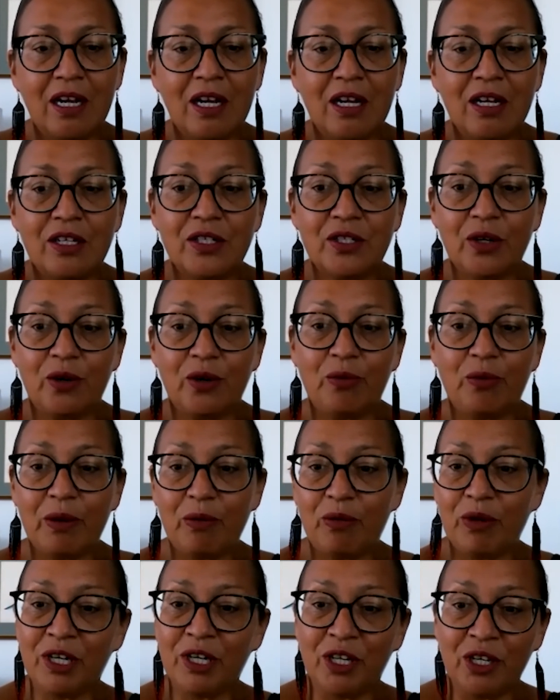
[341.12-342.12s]
So we
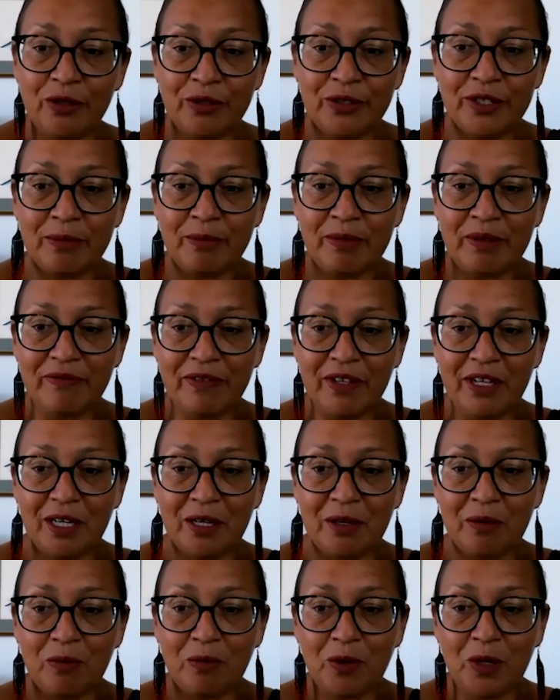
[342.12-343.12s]
wouldn't use them if they
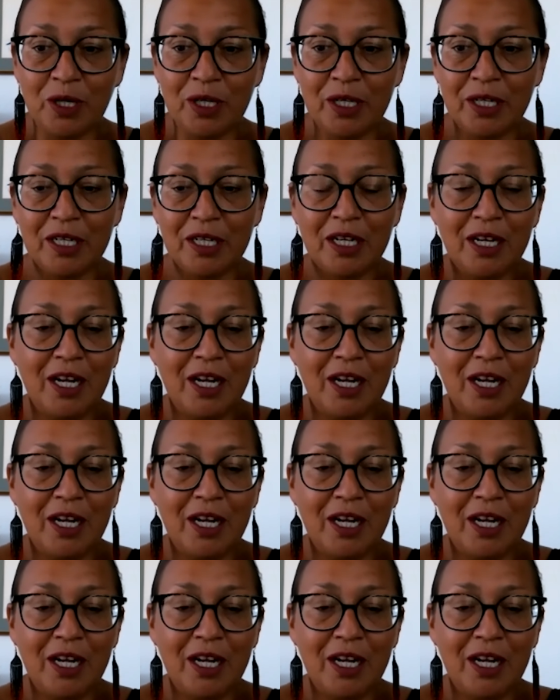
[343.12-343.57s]
didn't work,